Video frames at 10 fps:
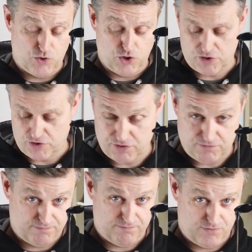just
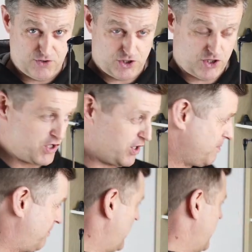to show you
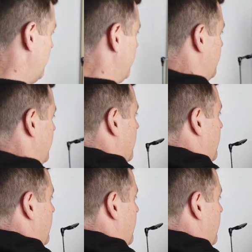something else,